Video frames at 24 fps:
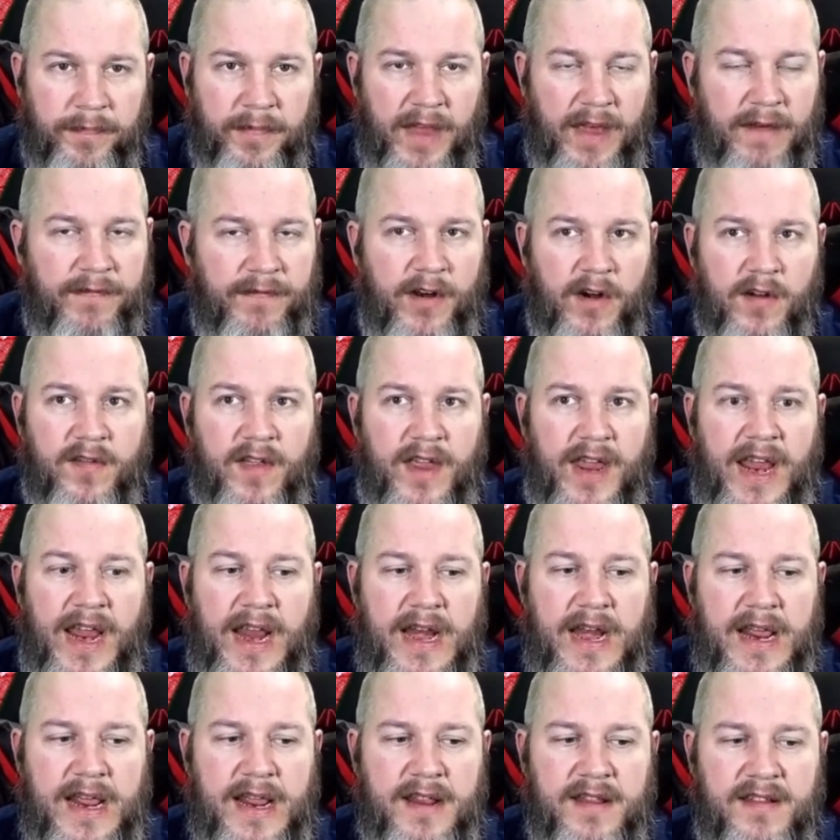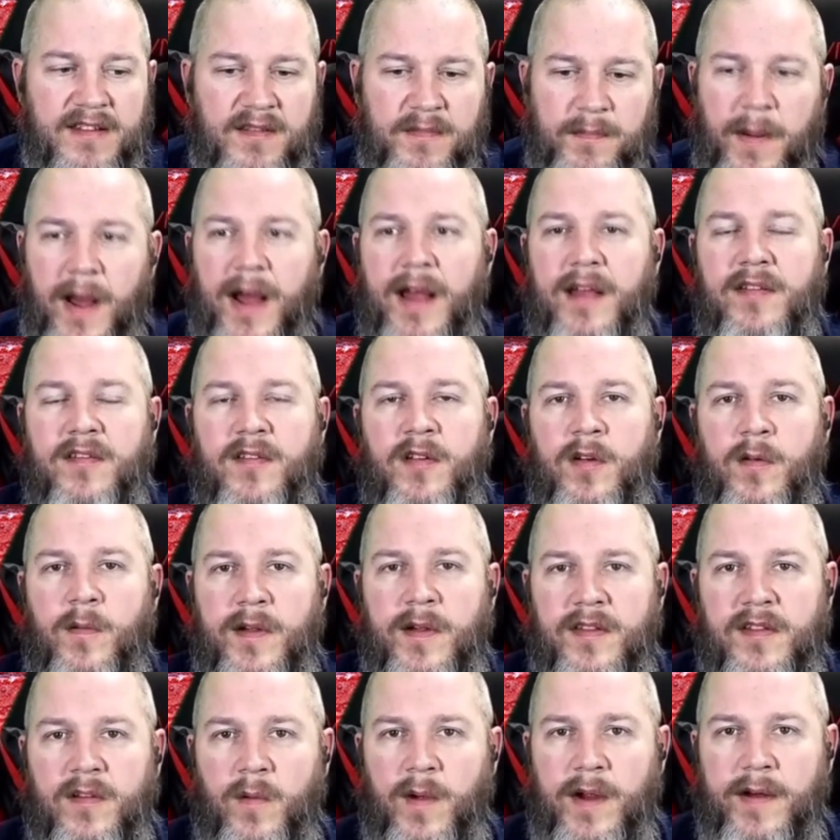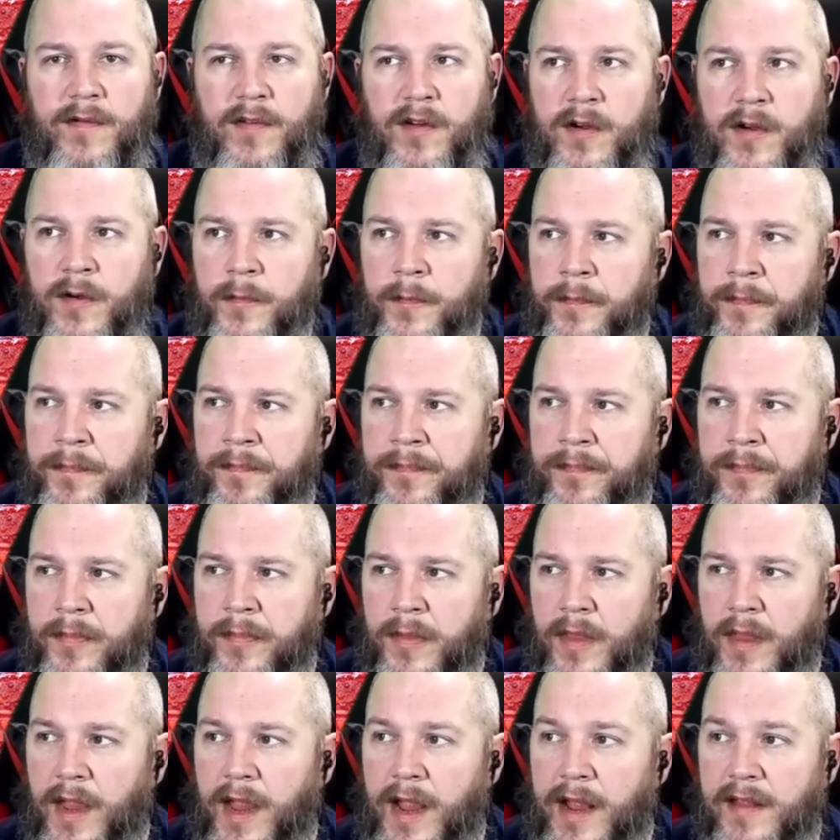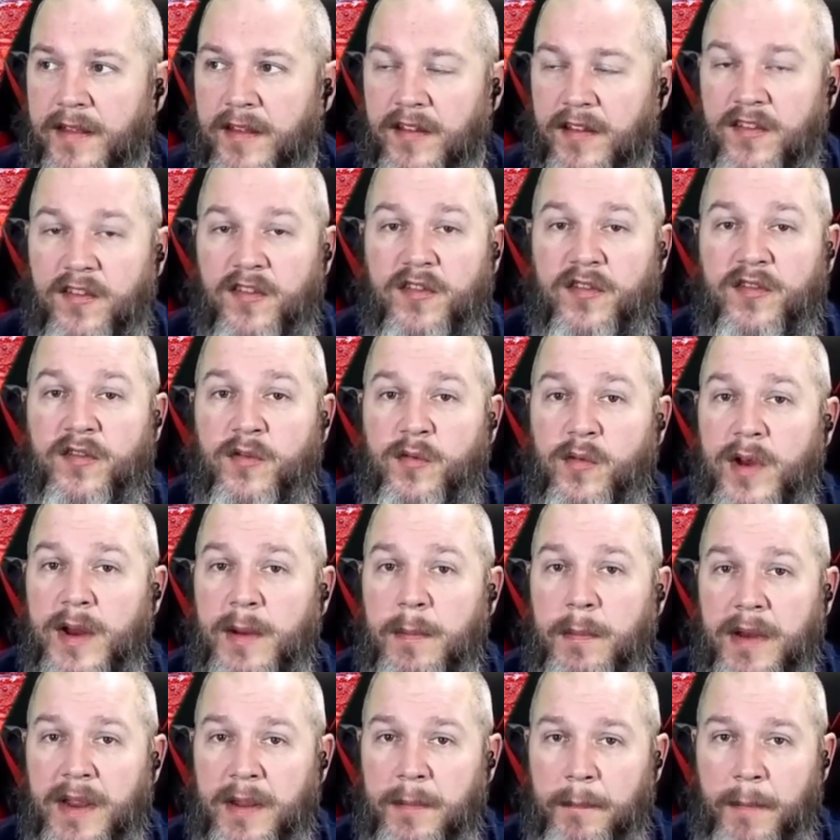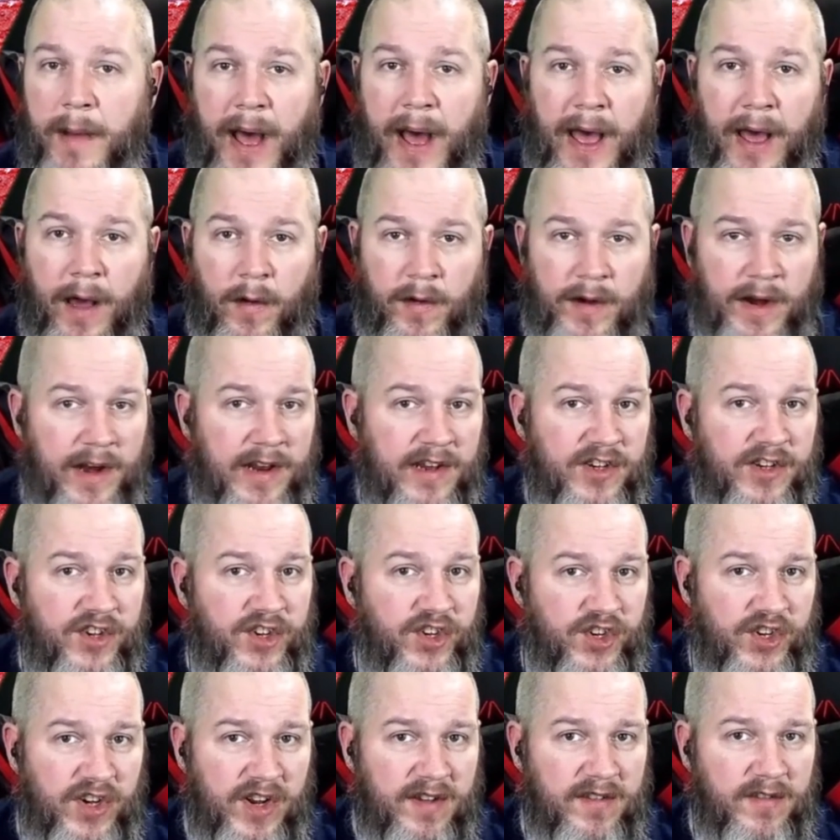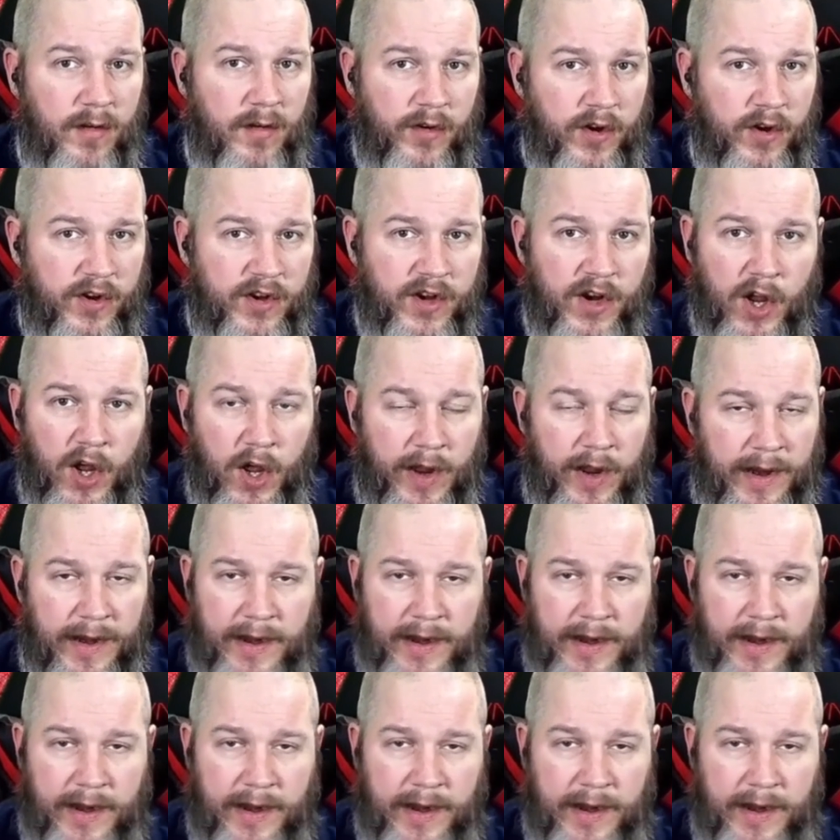If there's any spice to it whatsoever, it's extremely mild and it's just on your tongue.